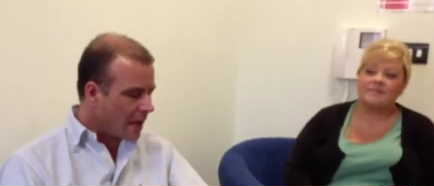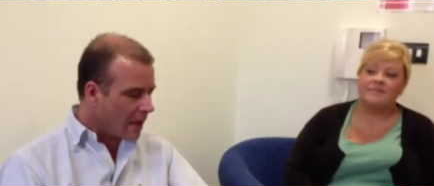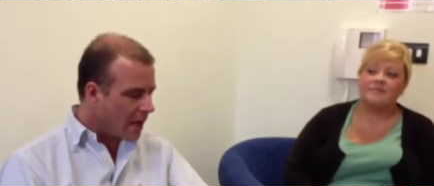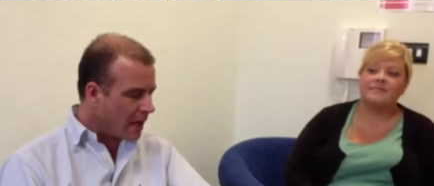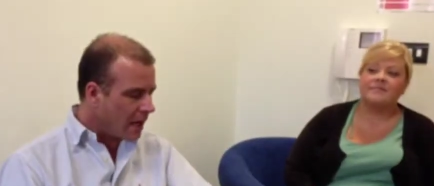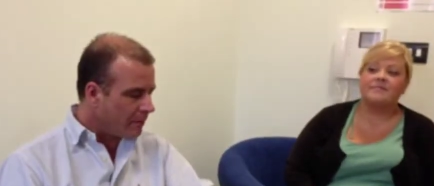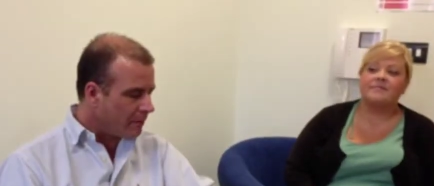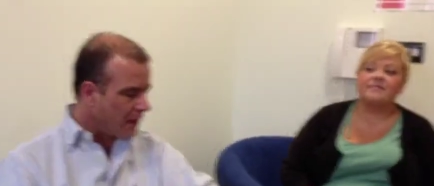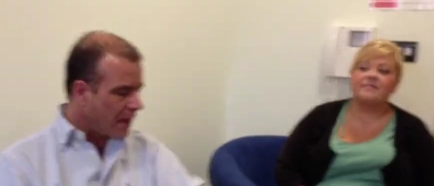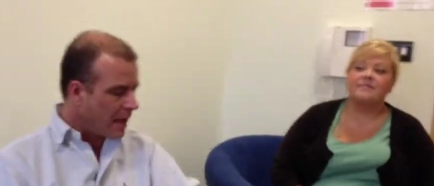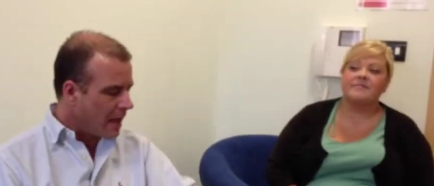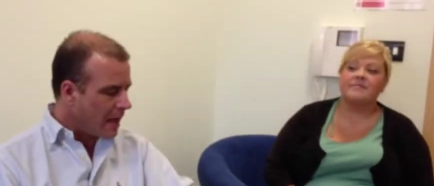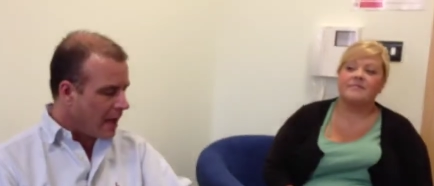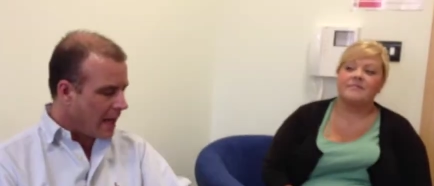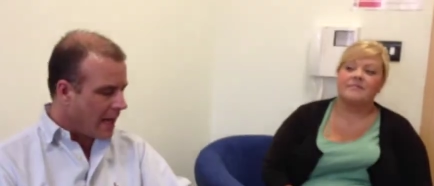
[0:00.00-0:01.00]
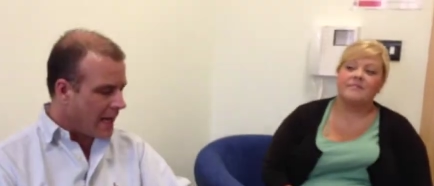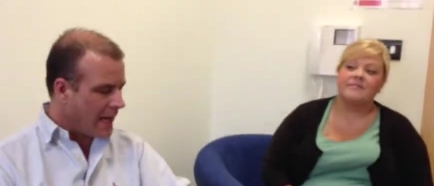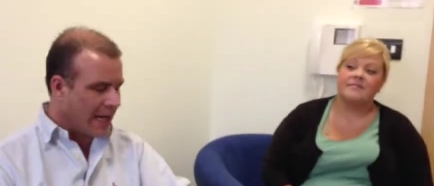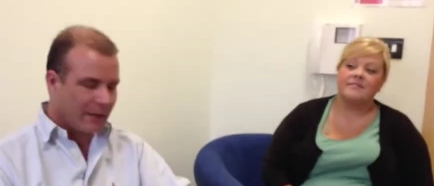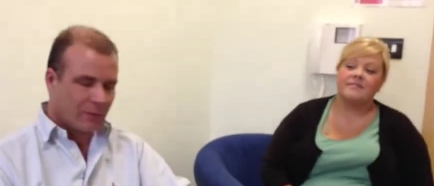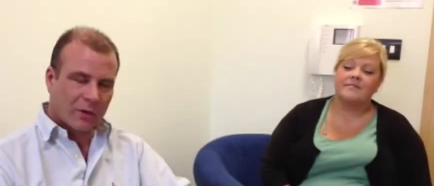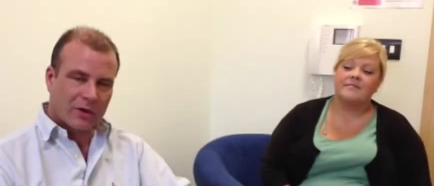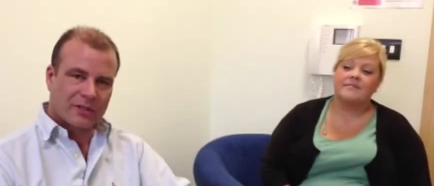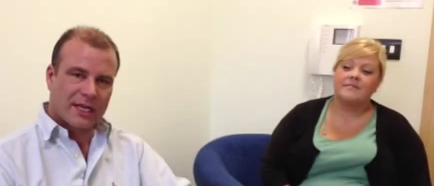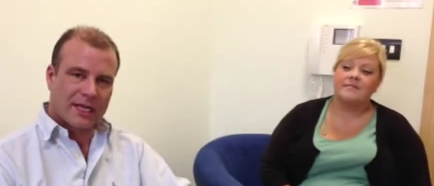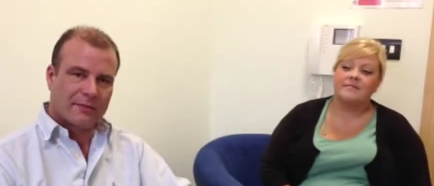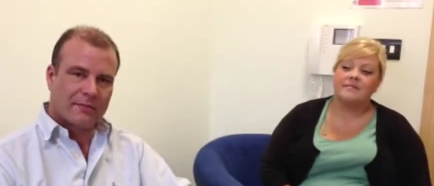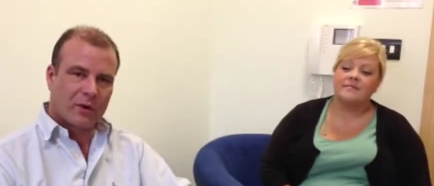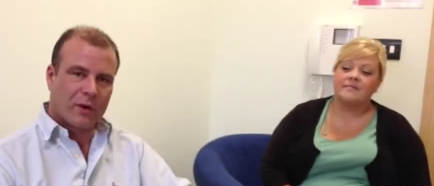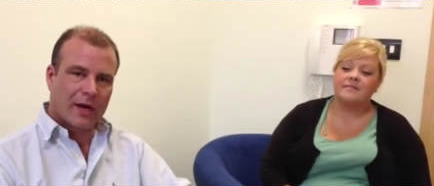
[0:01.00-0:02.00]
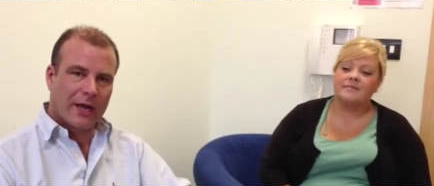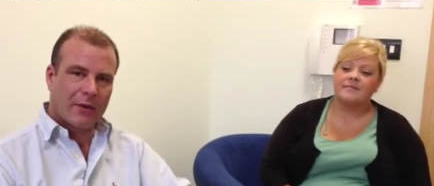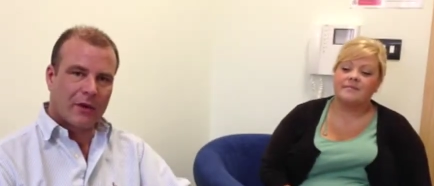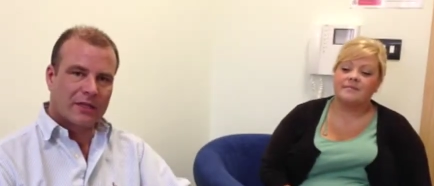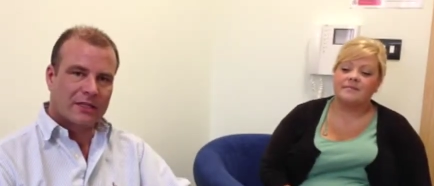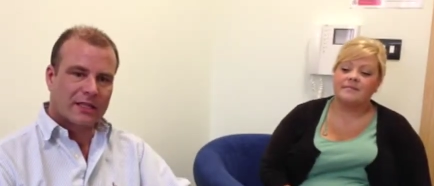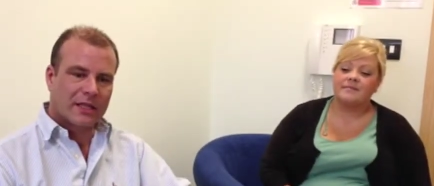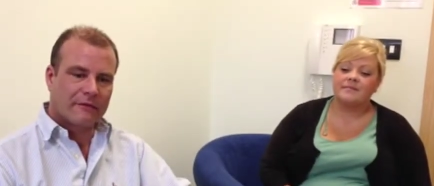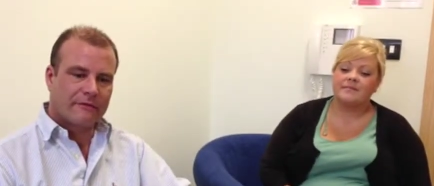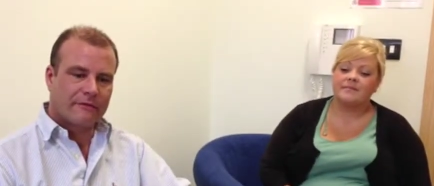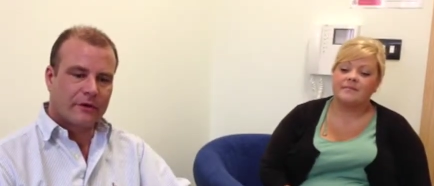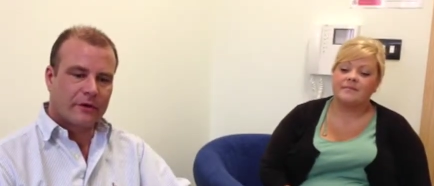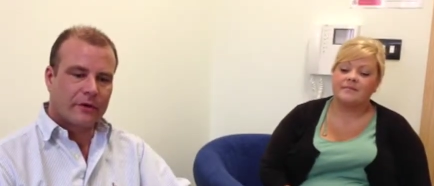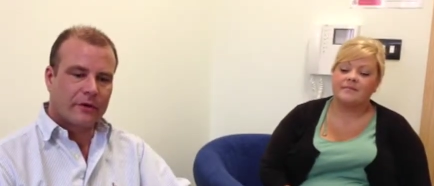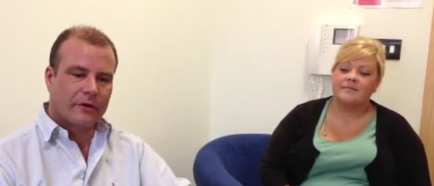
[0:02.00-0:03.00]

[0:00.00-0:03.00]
Speaker 1: and we'll take them away once they're full.